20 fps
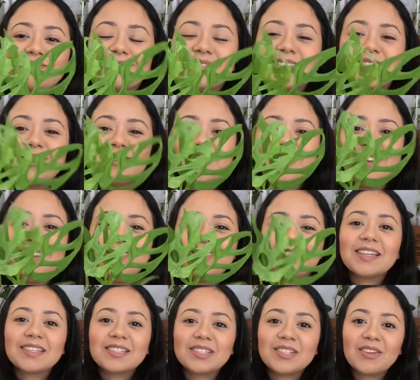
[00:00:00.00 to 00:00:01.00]
so cute.
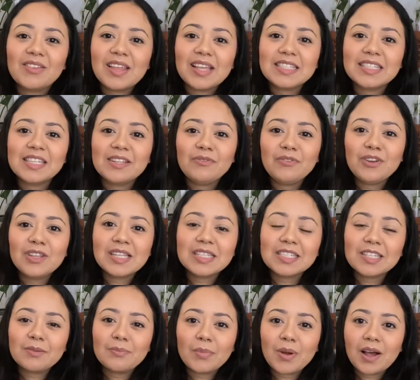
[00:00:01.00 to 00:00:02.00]
So that's it for this
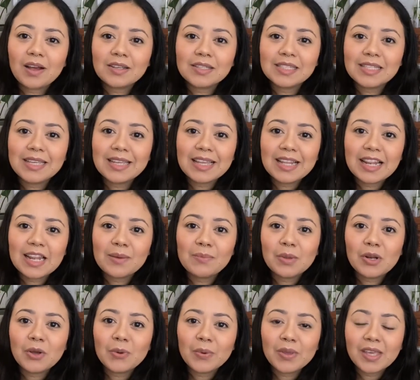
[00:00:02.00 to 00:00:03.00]
unboxing. Let me
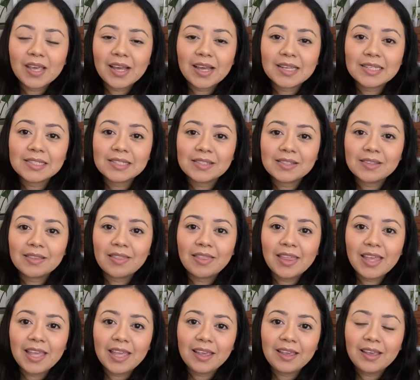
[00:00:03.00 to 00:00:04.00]
know what you guys
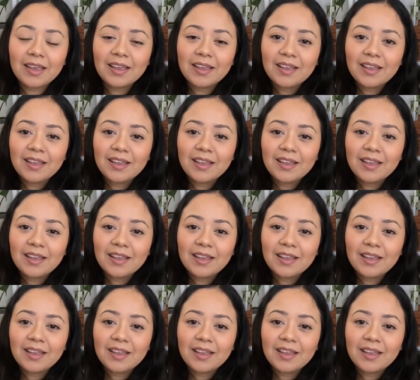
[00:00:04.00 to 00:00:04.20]
think.